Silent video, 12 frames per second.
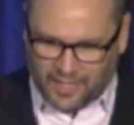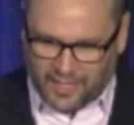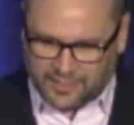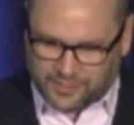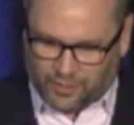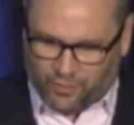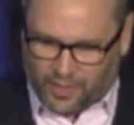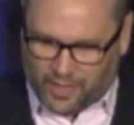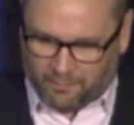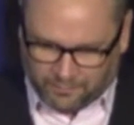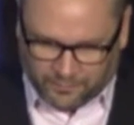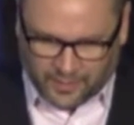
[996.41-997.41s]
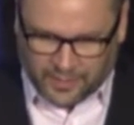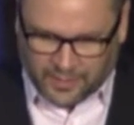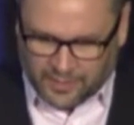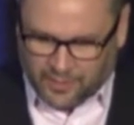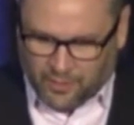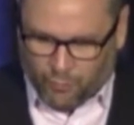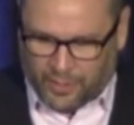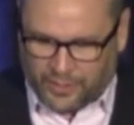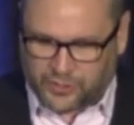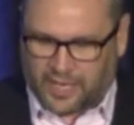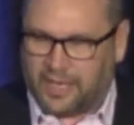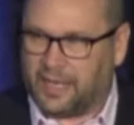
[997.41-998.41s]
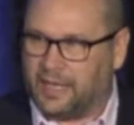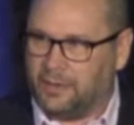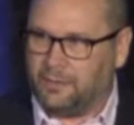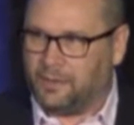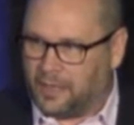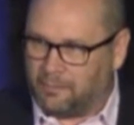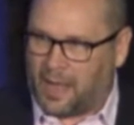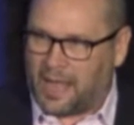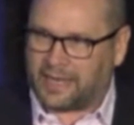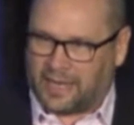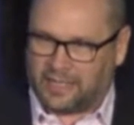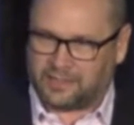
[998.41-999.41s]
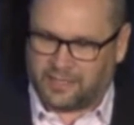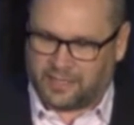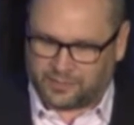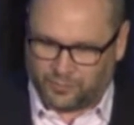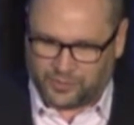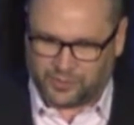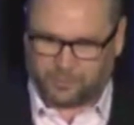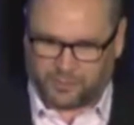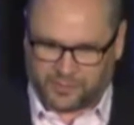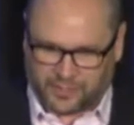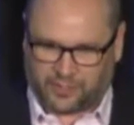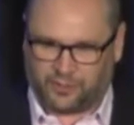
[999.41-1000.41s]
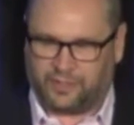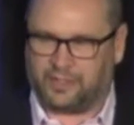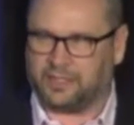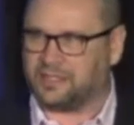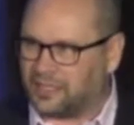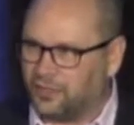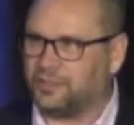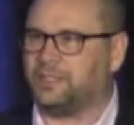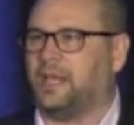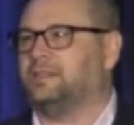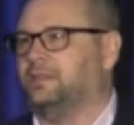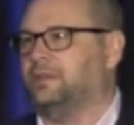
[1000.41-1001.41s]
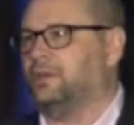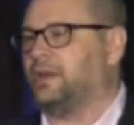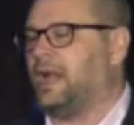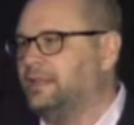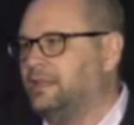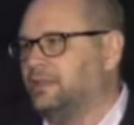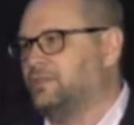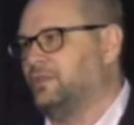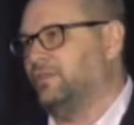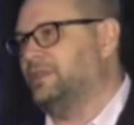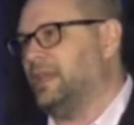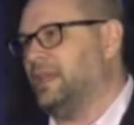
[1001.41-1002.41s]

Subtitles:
And so, which in my context, which is particularly the skilled testing or context-driven